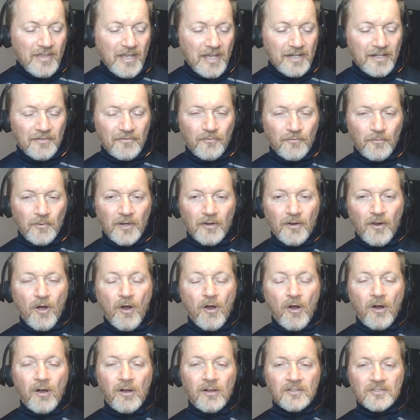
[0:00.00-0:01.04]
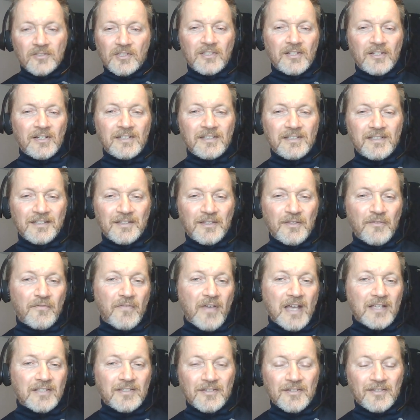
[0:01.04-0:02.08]
if we're all studying the
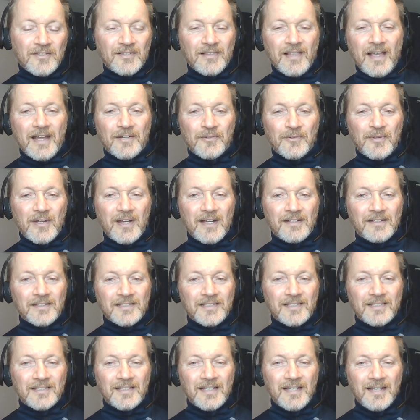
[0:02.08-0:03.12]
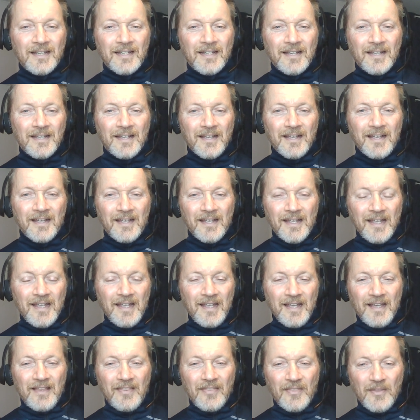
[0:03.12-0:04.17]
vastus lateralis,
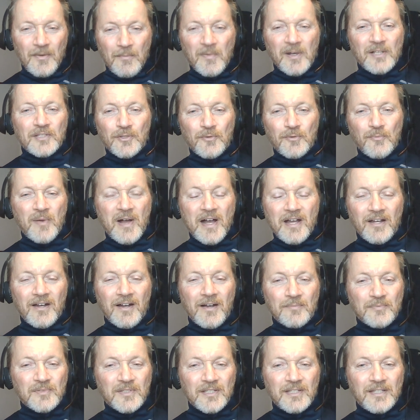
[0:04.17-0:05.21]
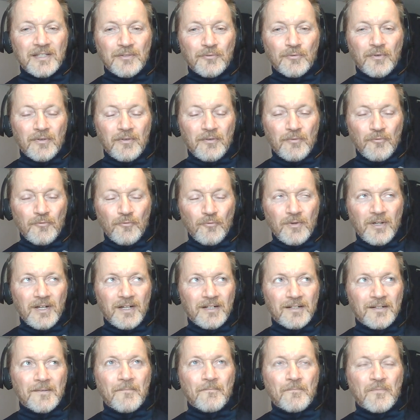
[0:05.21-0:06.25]
the muscle biopsy
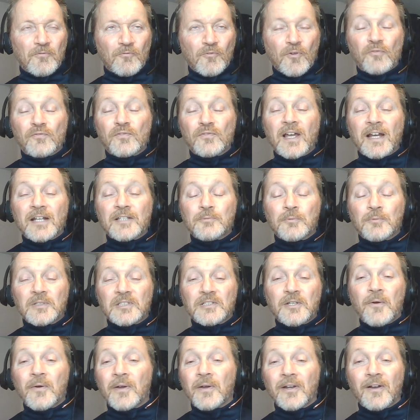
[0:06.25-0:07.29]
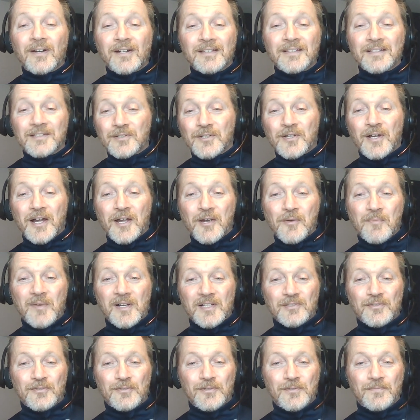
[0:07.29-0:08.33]
um, reflects what's going on in the entire
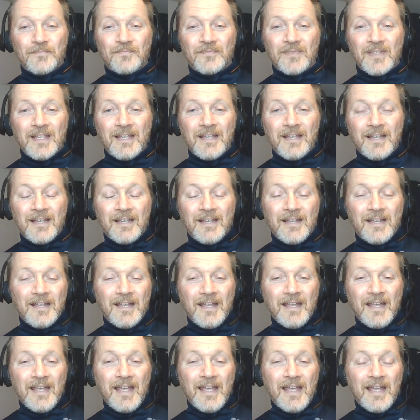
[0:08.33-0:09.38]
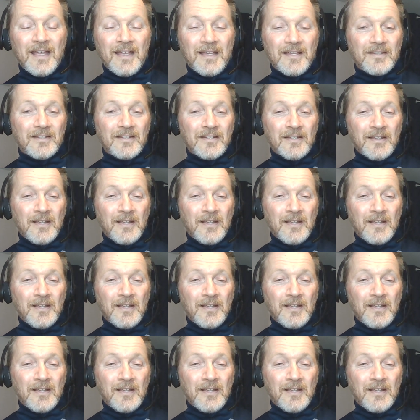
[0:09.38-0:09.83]
muscle. And